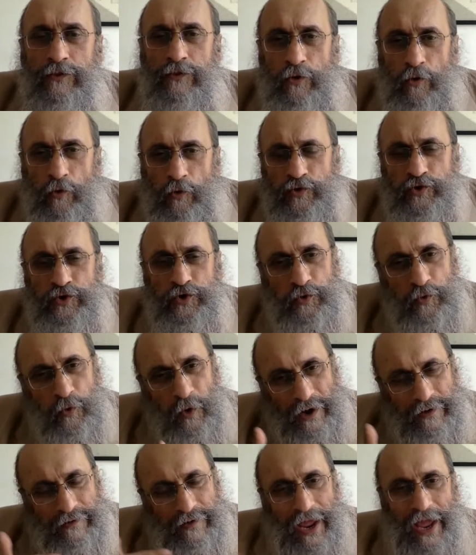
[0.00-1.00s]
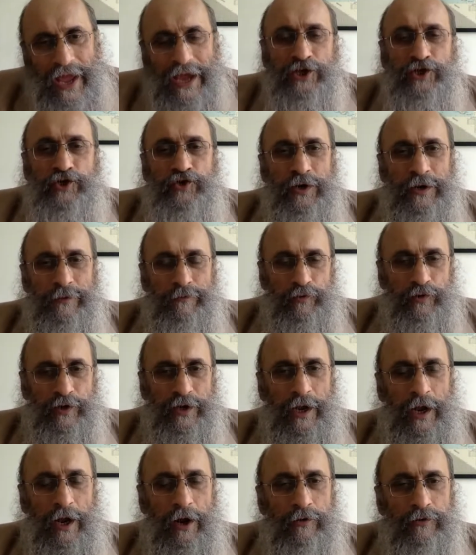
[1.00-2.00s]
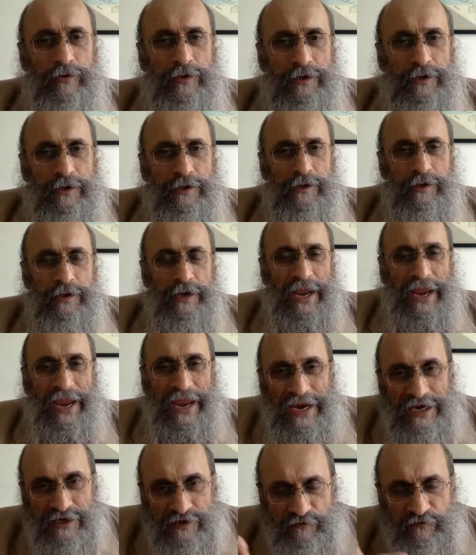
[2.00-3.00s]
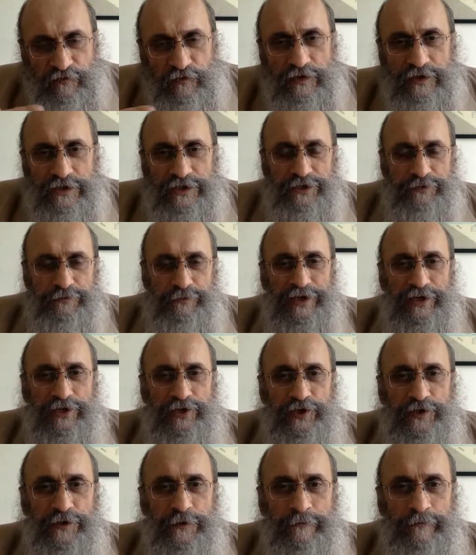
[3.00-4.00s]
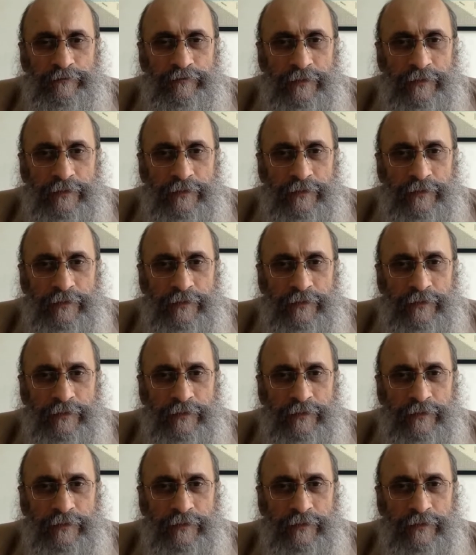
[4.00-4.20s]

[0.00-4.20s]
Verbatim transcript: Those who are actually putting out hateful speech,